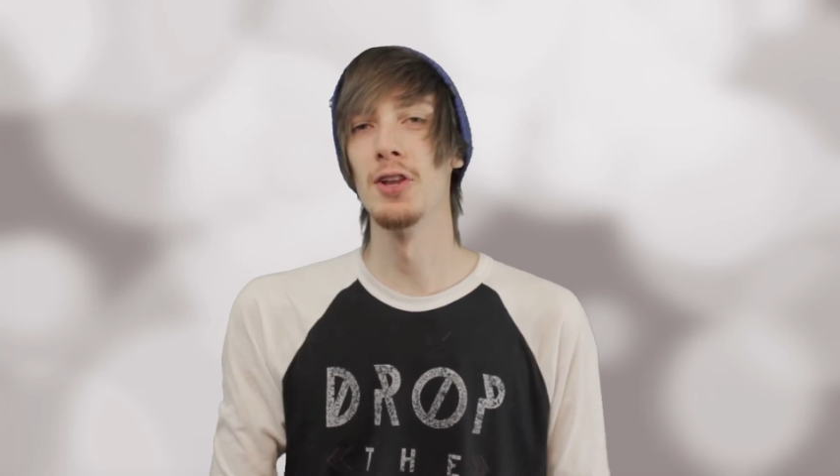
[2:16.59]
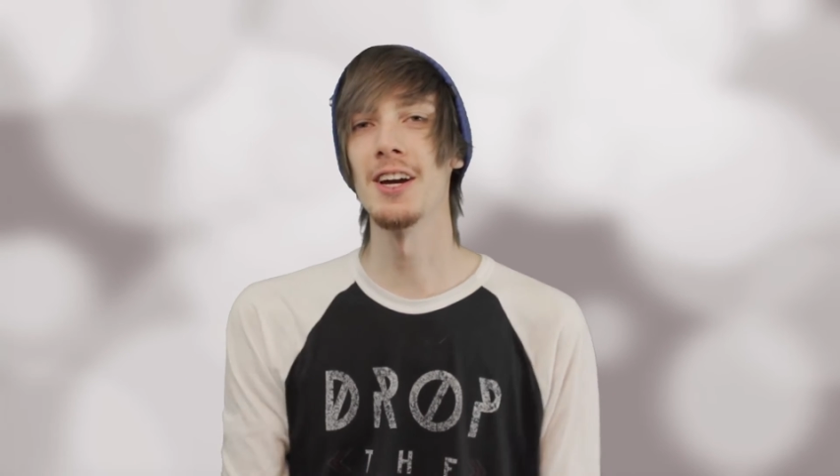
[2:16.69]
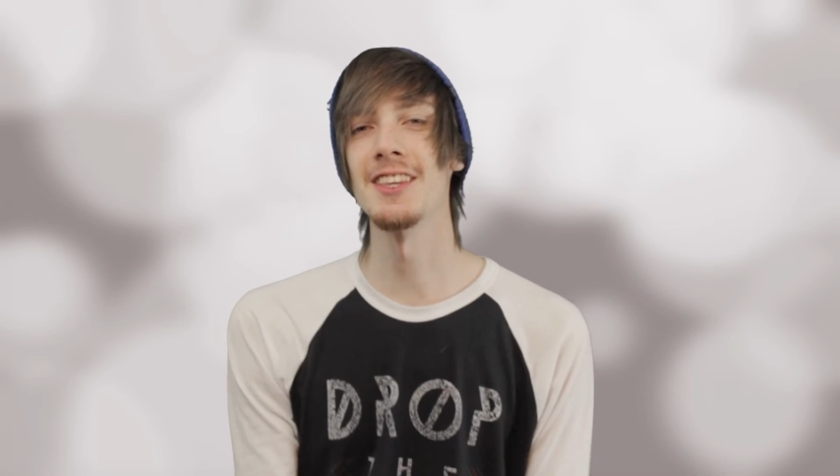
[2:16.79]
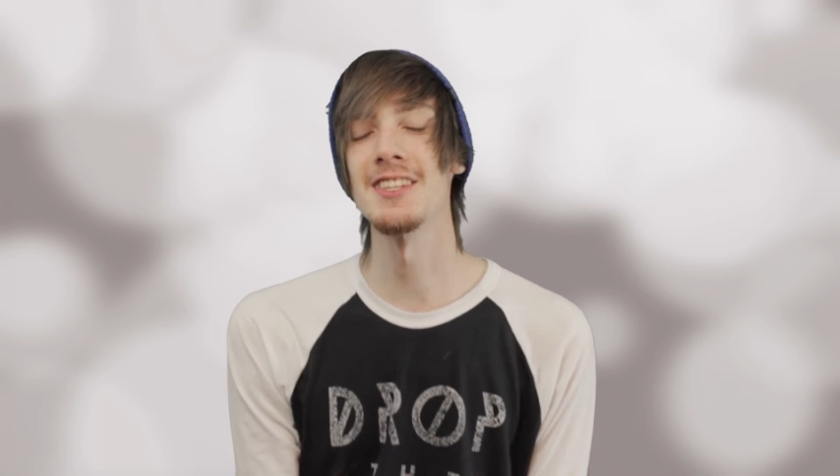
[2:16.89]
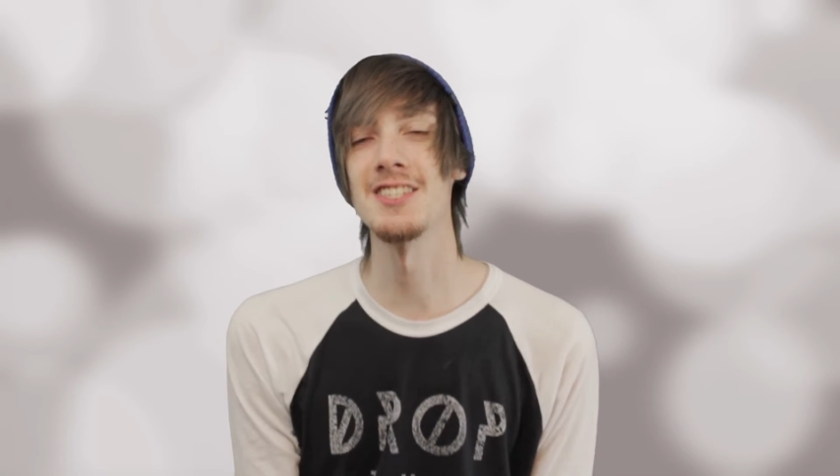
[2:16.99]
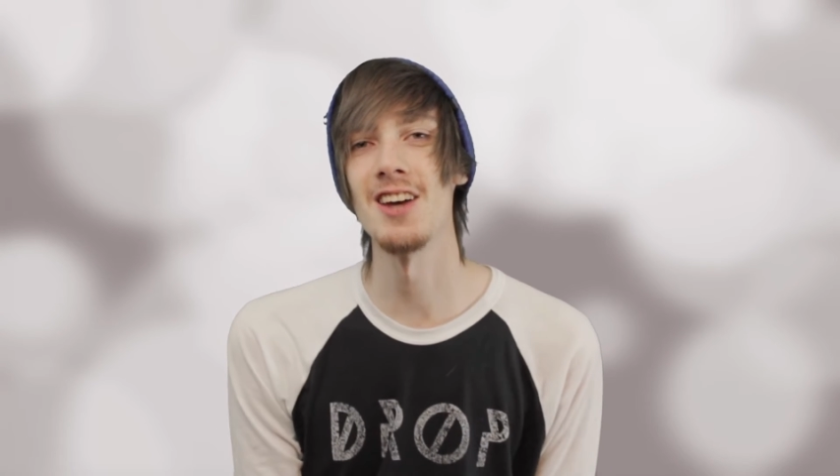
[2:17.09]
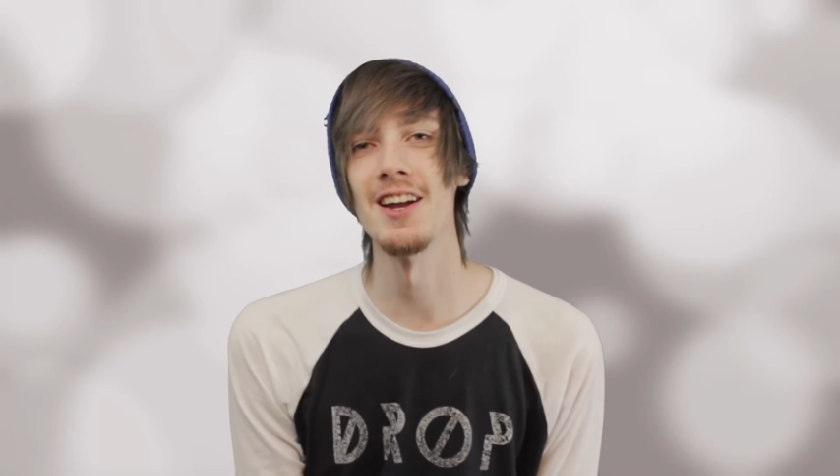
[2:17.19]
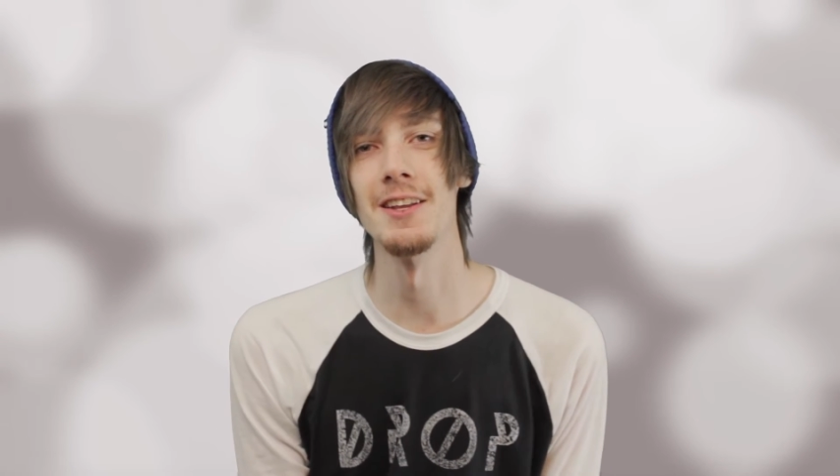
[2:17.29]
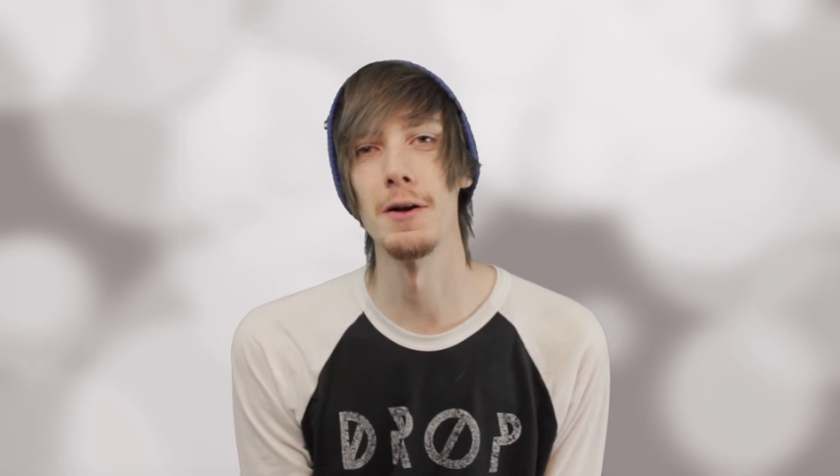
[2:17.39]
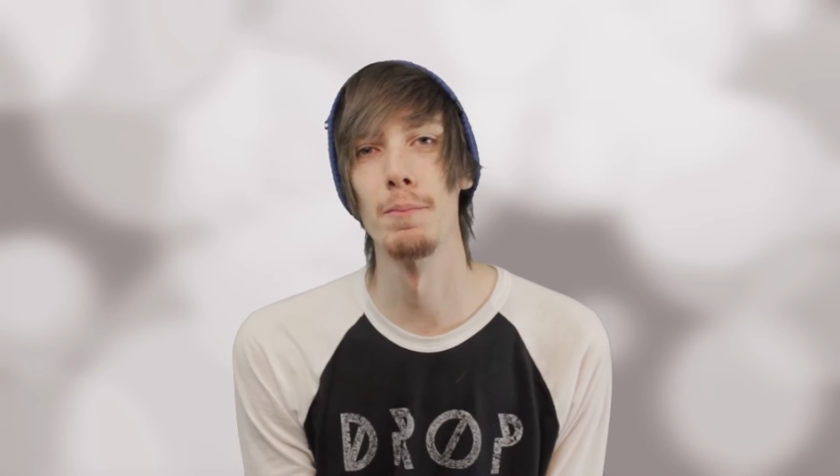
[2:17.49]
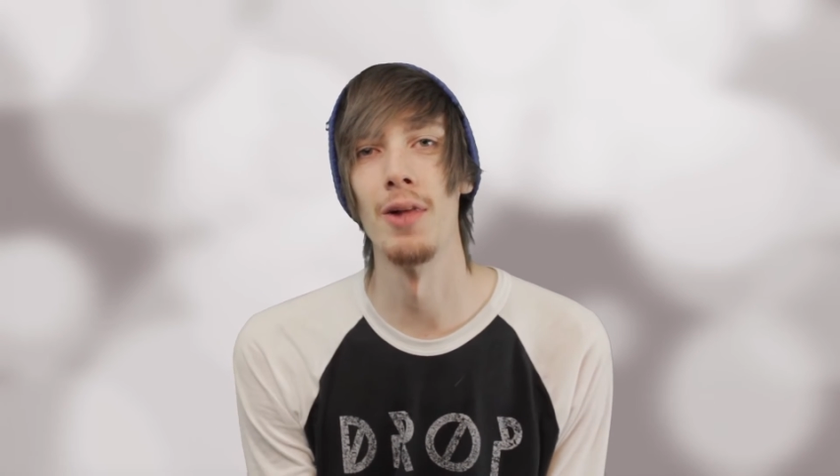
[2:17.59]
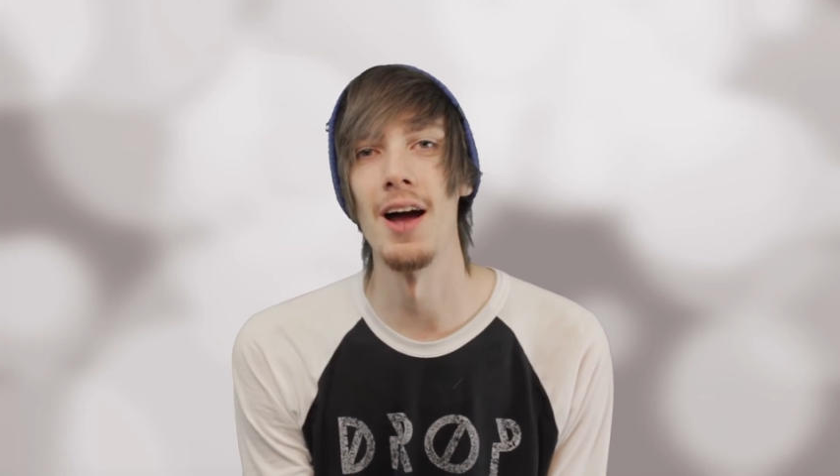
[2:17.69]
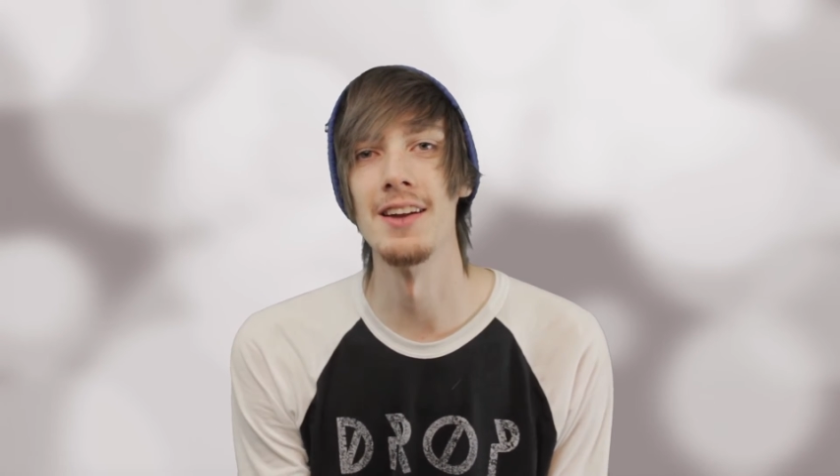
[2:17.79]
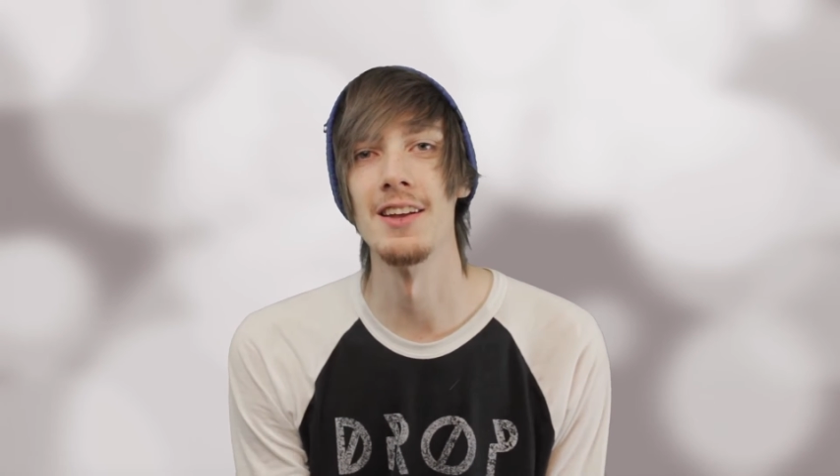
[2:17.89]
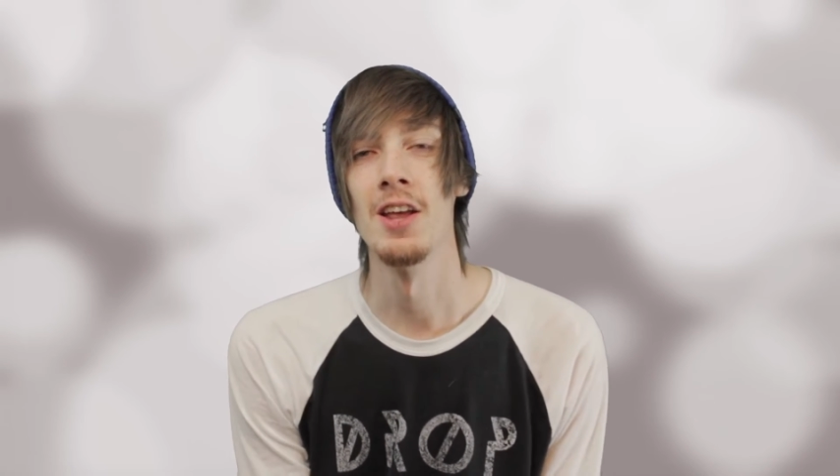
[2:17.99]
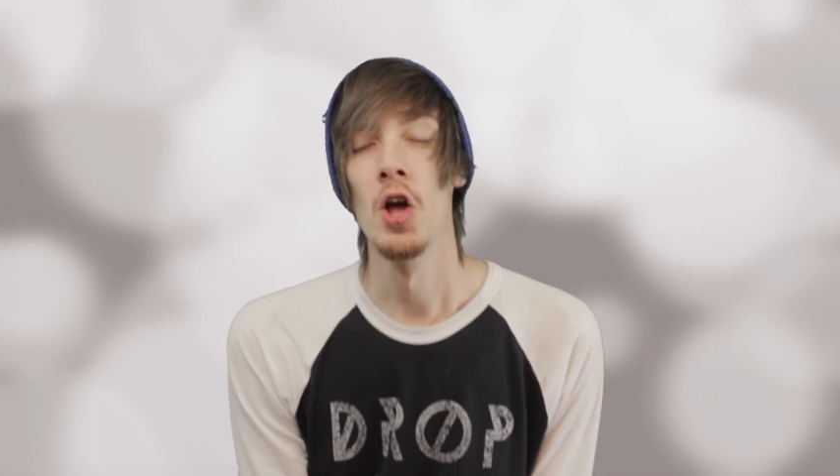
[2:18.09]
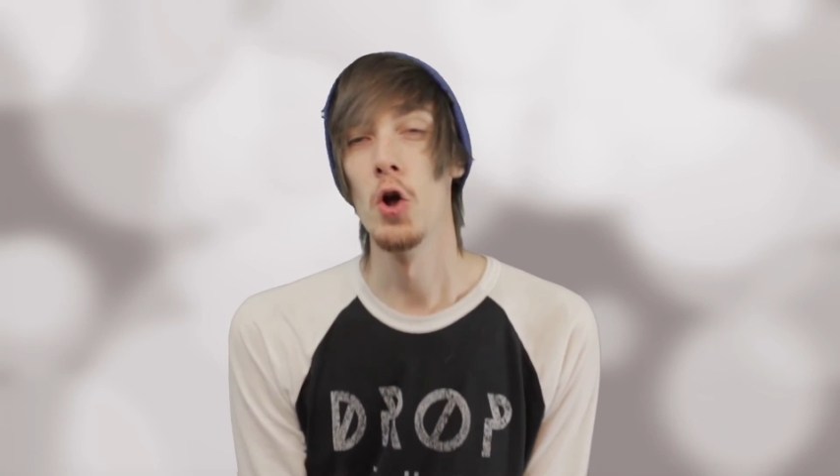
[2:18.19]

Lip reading: look at the sun and you're blinded,